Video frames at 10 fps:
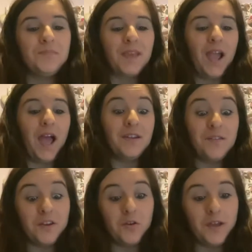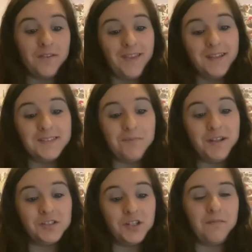Another quick thing to
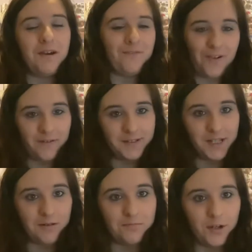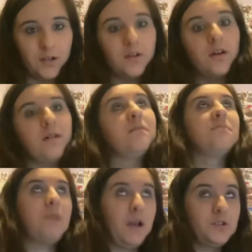mention about Fairy Tale Brook,
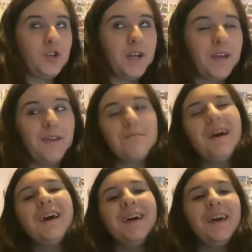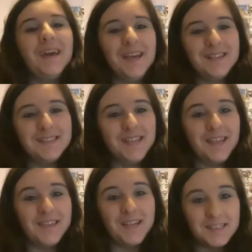backtracking a bit, is
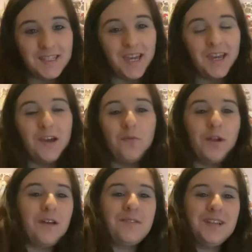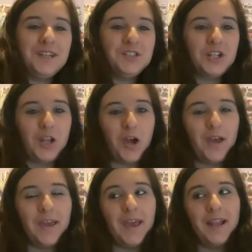this year when I went in
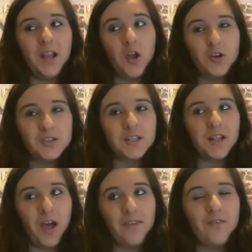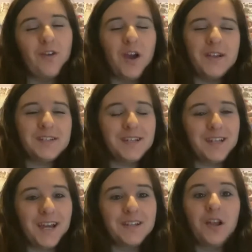July, it looked like the ride
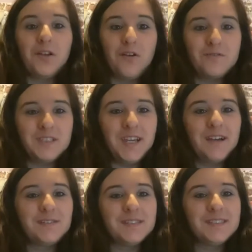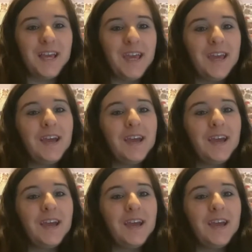had a lot of TLC.